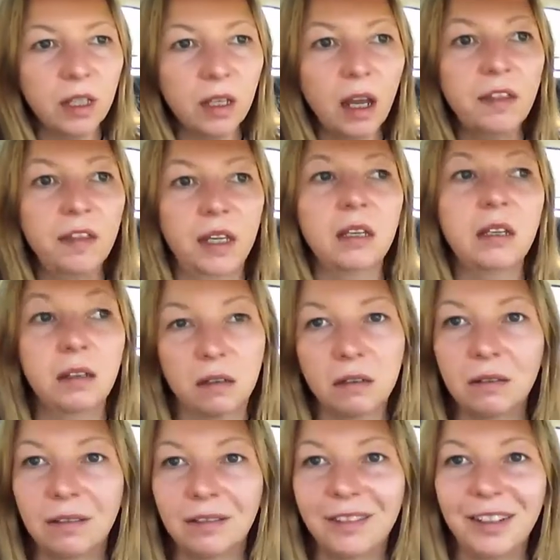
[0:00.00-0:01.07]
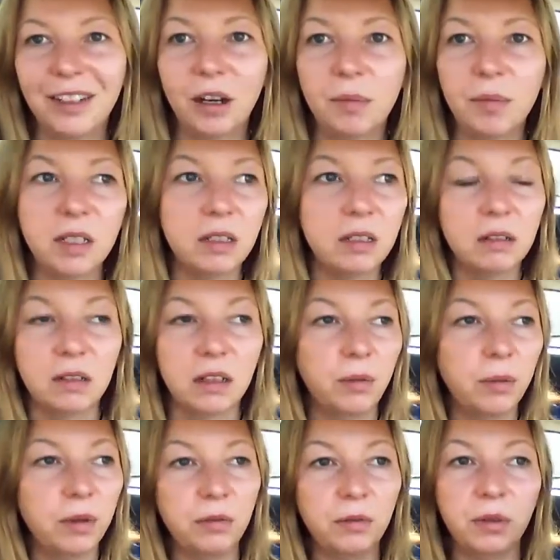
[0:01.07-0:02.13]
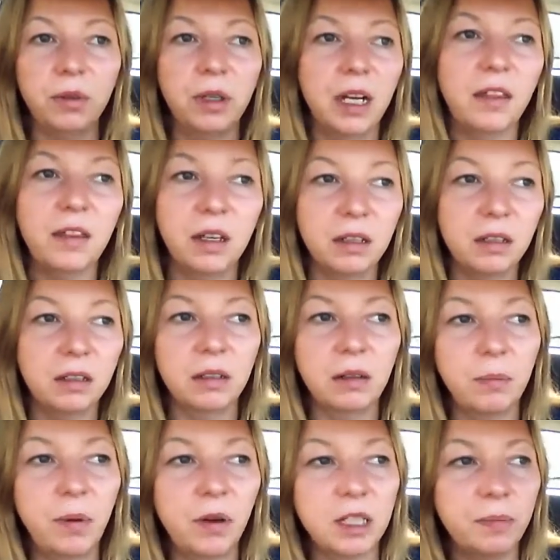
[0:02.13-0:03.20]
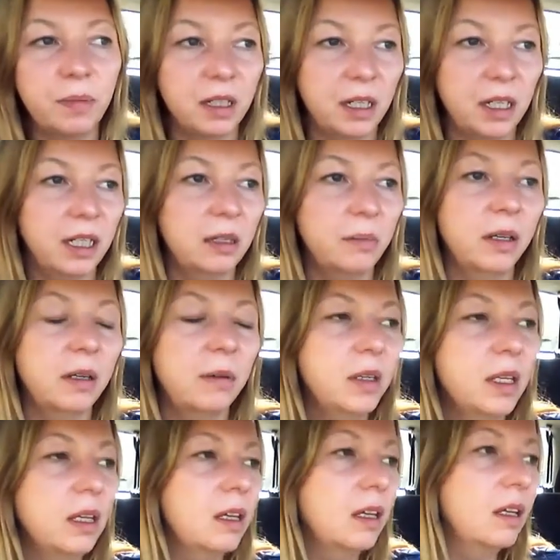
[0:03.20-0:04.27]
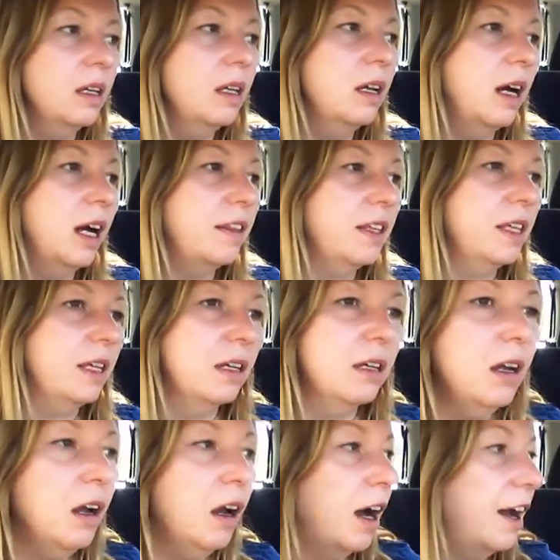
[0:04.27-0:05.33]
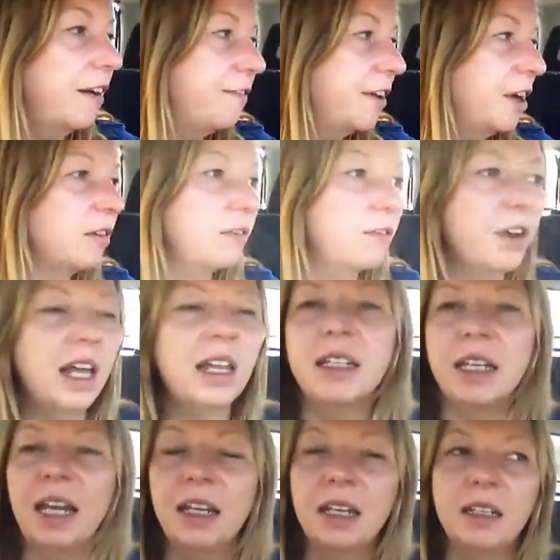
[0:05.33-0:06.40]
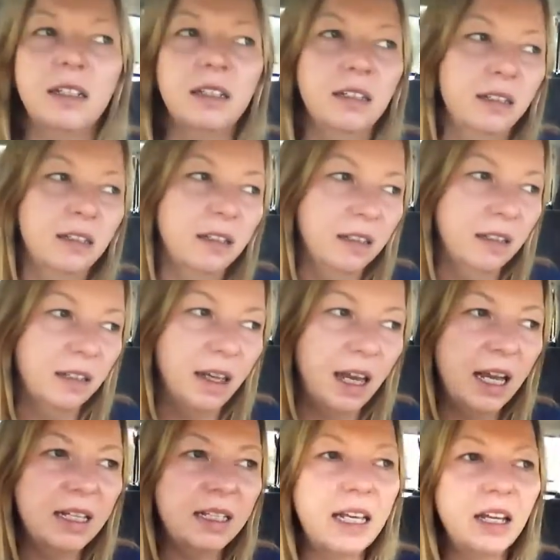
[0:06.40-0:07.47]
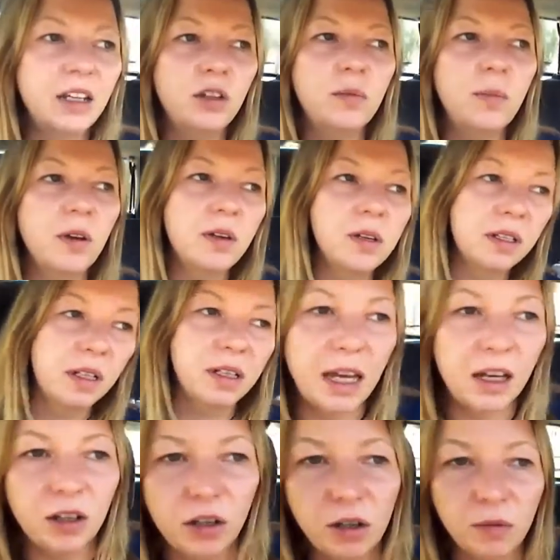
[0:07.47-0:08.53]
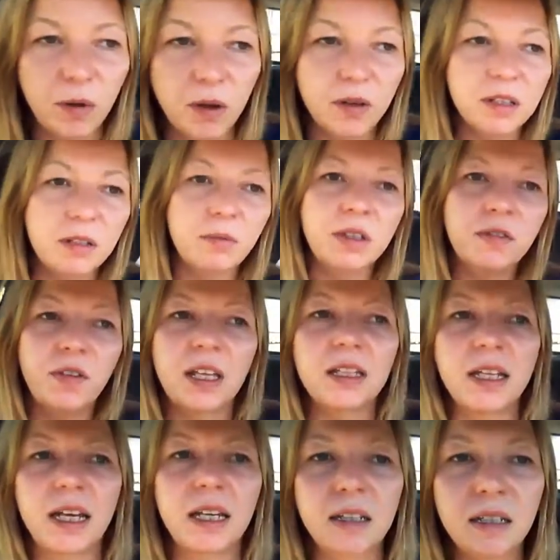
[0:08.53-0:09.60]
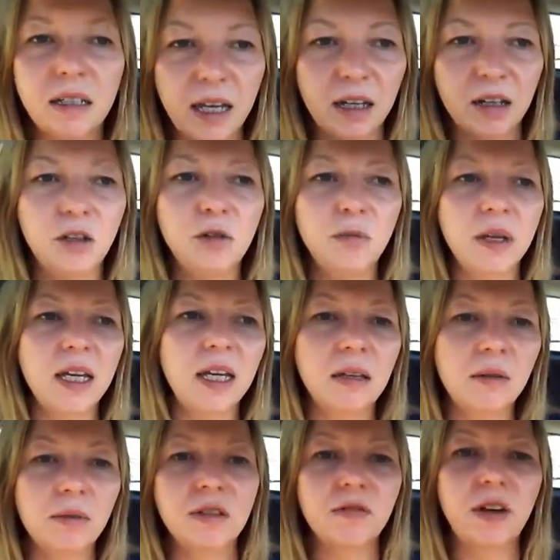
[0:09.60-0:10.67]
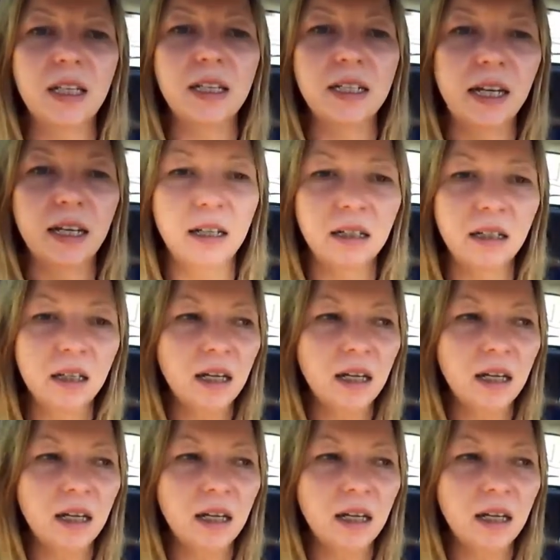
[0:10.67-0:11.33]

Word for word: I think, you know, I'm just going through another possibility here, but I think I felt validated as that new person. That new person was validated. That new me was validated.